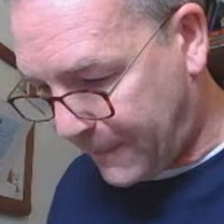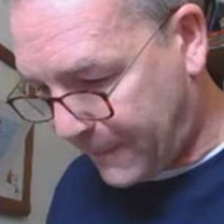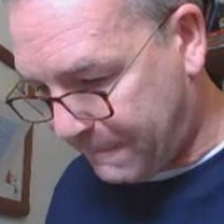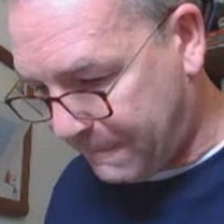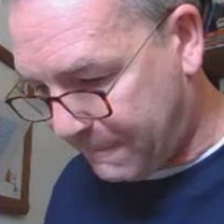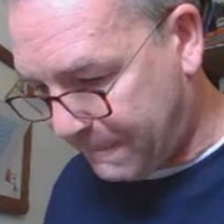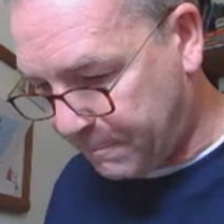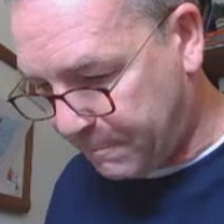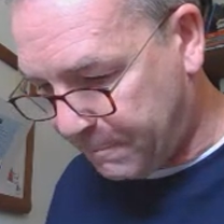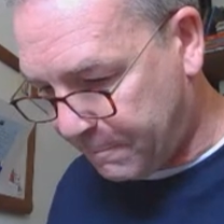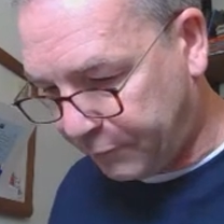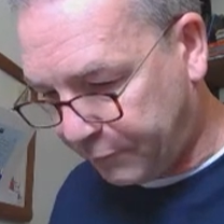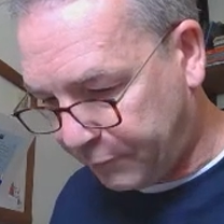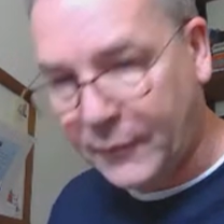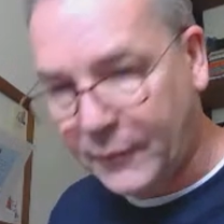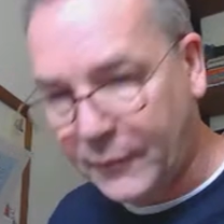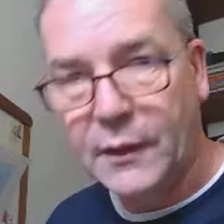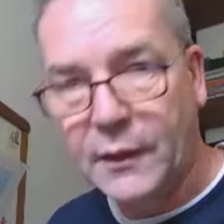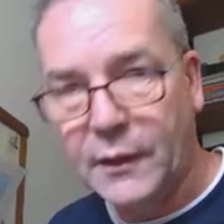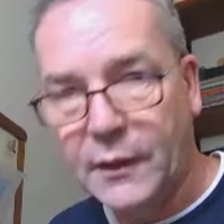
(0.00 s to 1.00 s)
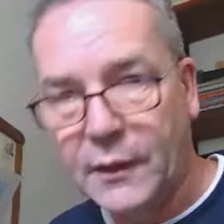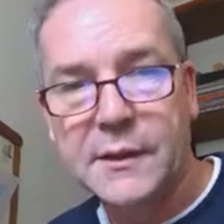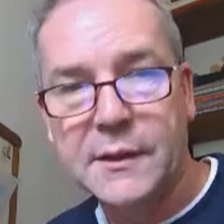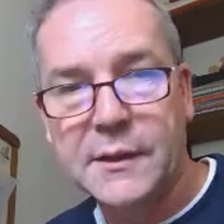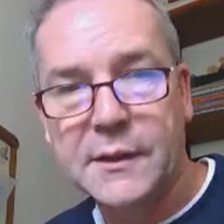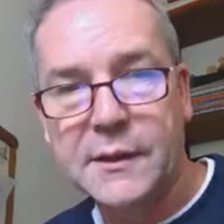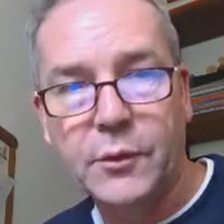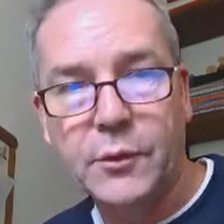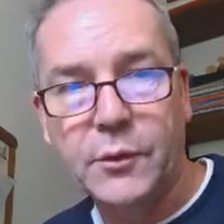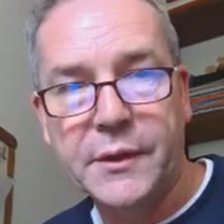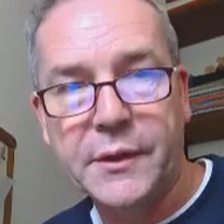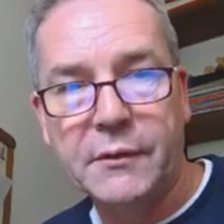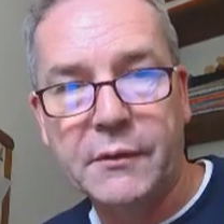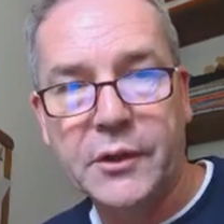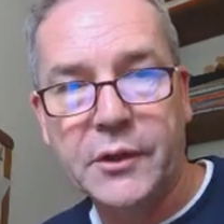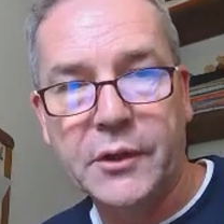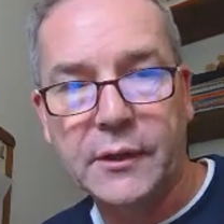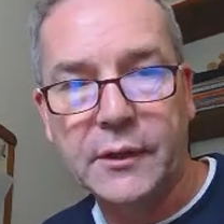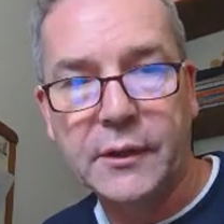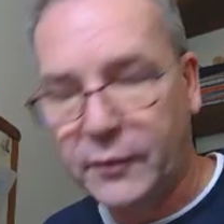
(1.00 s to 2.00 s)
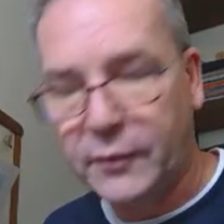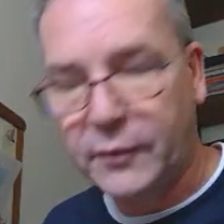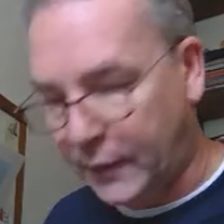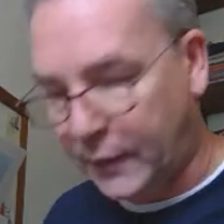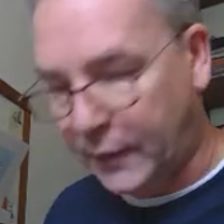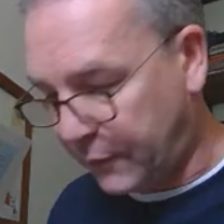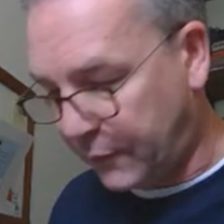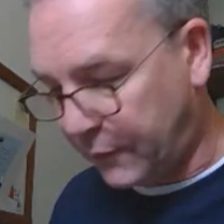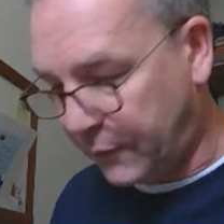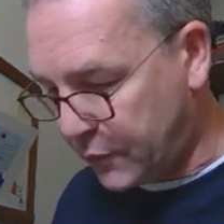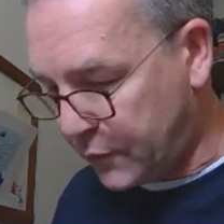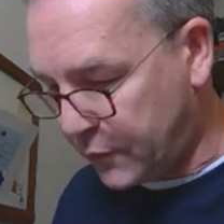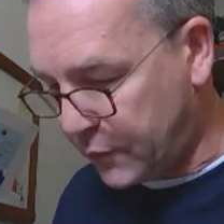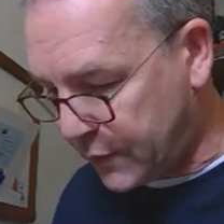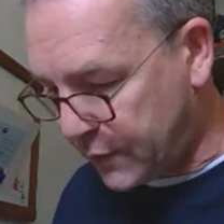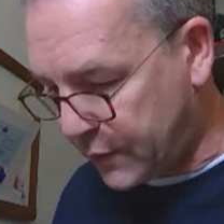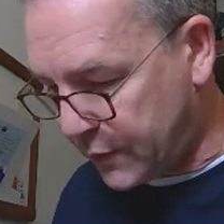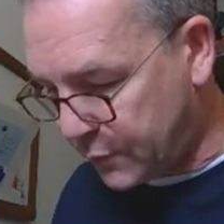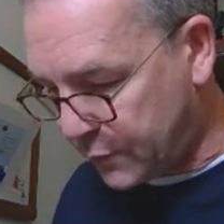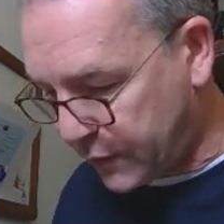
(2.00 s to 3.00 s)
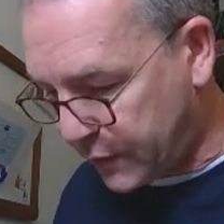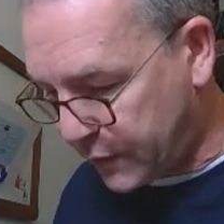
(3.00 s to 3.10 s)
let's see what the deflection is, and I haven't done this one yet, so